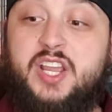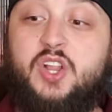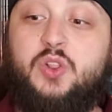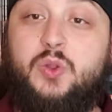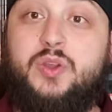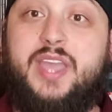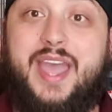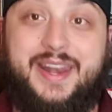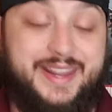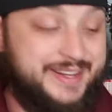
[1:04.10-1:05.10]
a look
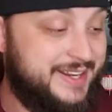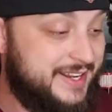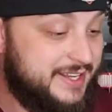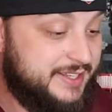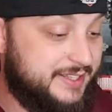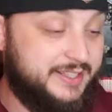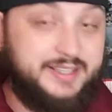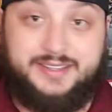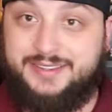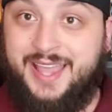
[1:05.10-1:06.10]
at it.
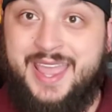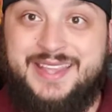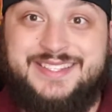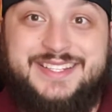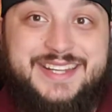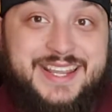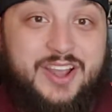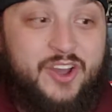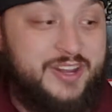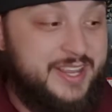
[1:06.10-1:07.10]
Let's dig
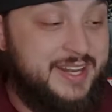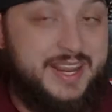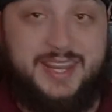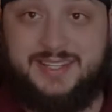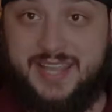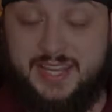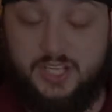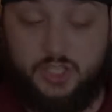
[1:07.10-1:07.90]
on in and take a